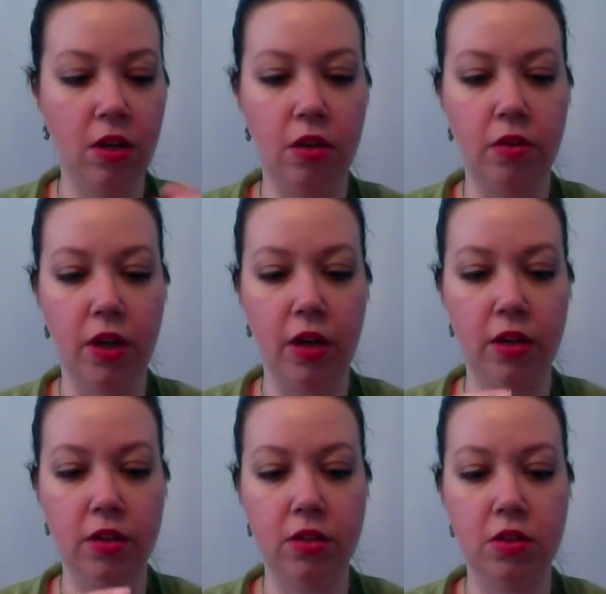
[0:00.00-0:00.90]
Okay,
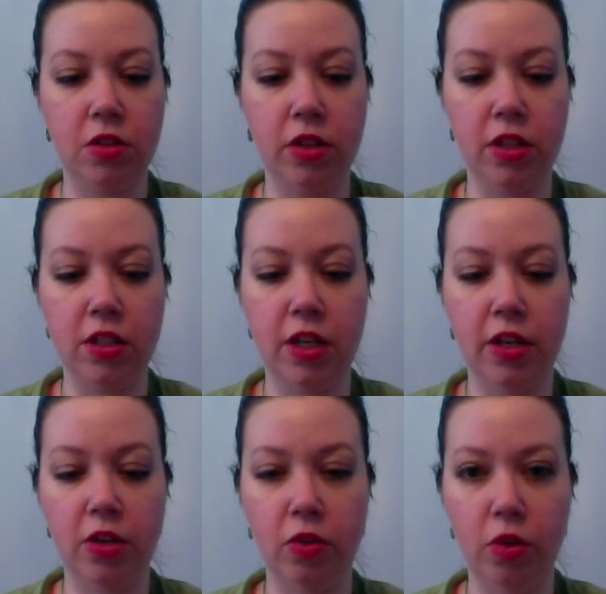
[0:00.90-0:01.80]
so you're going to take
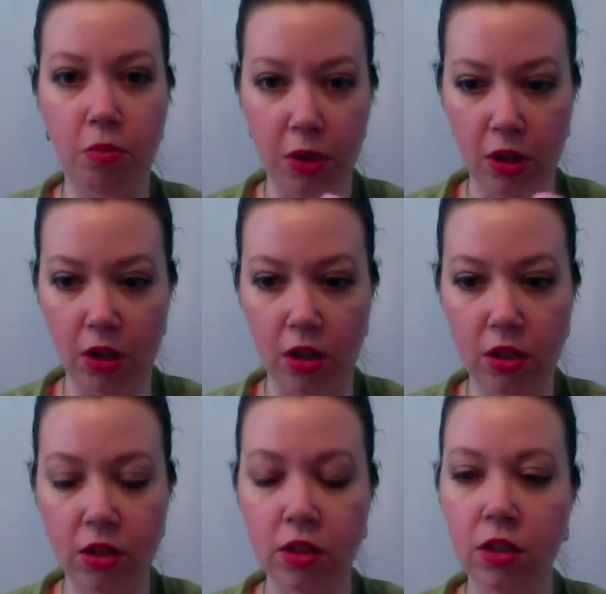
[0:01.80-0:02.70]
your little
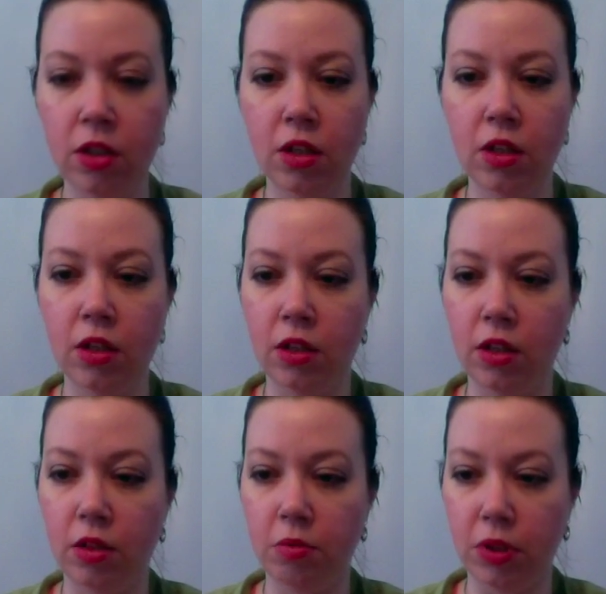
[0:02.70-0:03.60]
ball
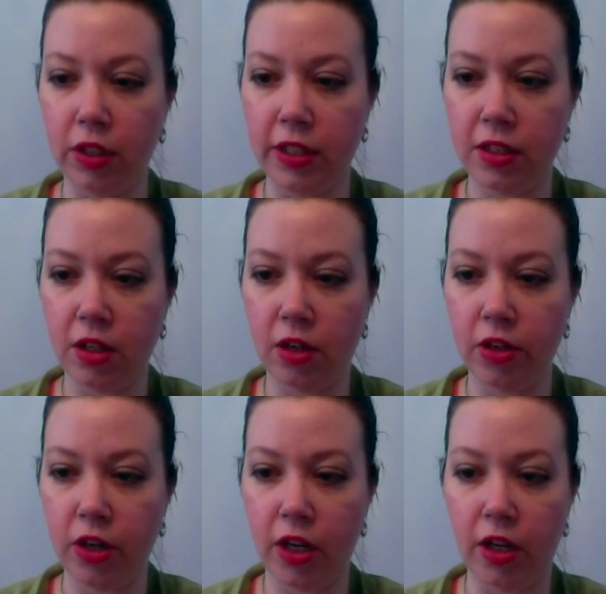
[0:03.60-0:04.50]
and place it on
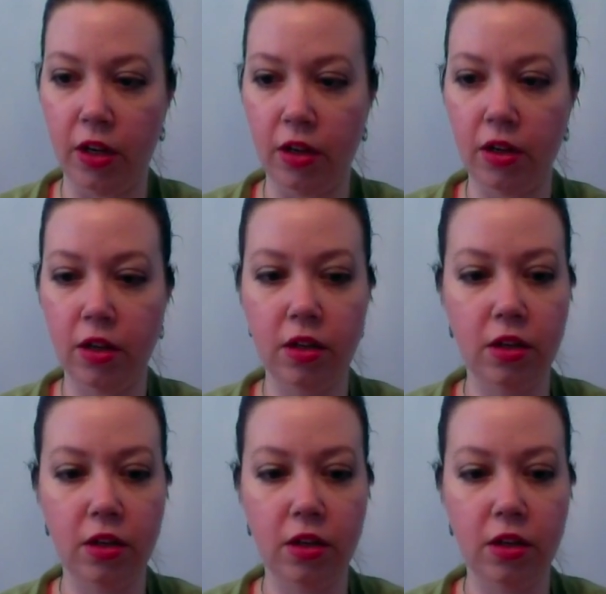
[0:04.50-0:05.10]
your egg,